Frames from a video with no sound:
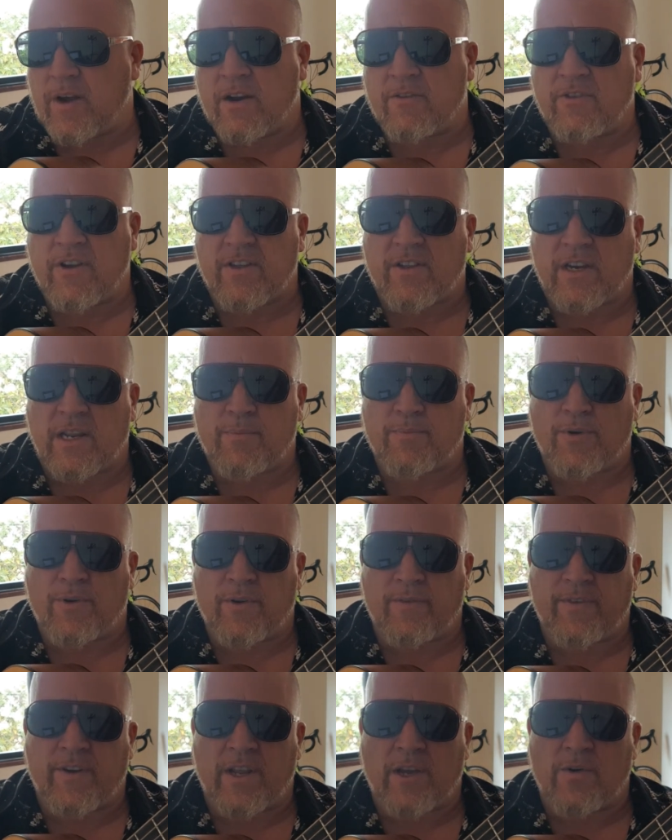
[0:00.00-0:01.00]
recently put
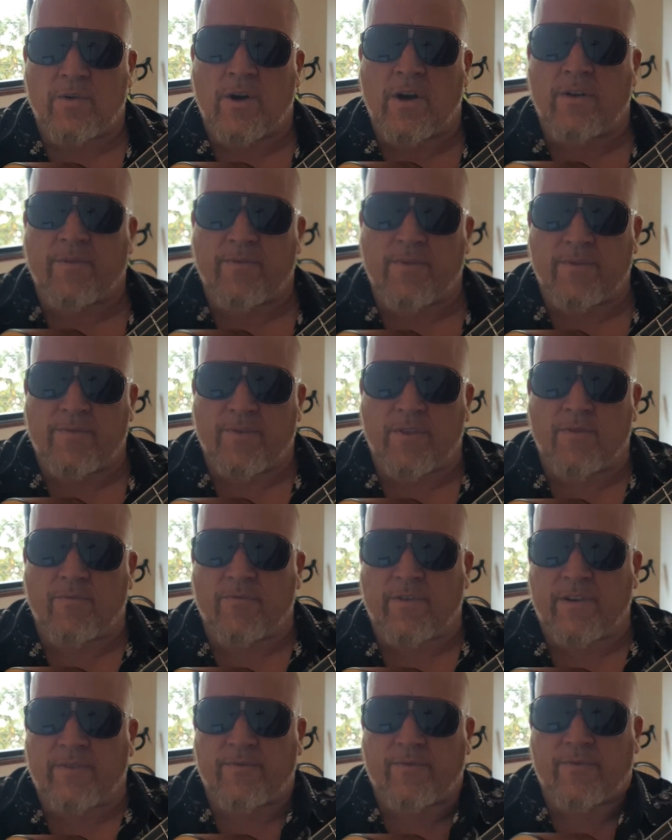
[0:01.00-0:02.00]
a video on for the
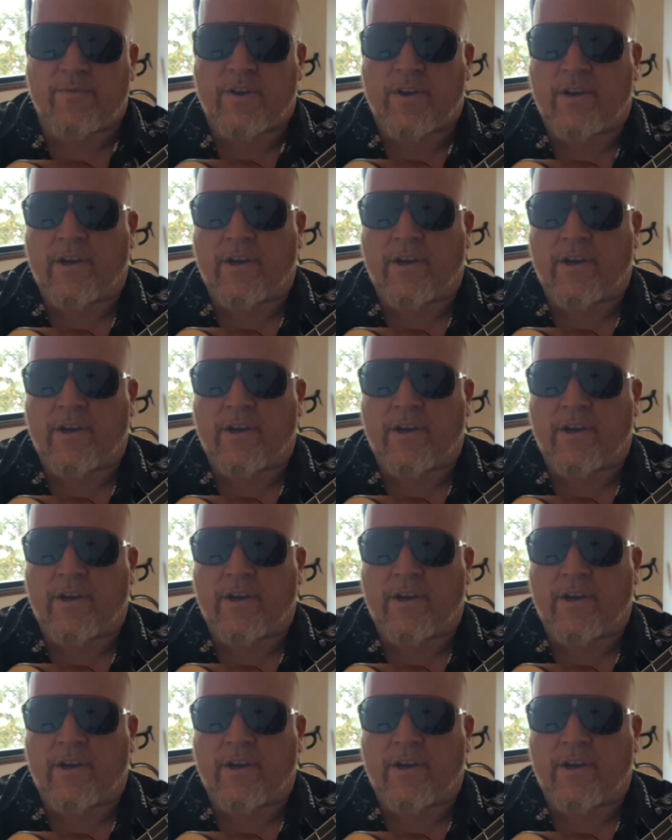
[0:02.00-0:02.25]
riff,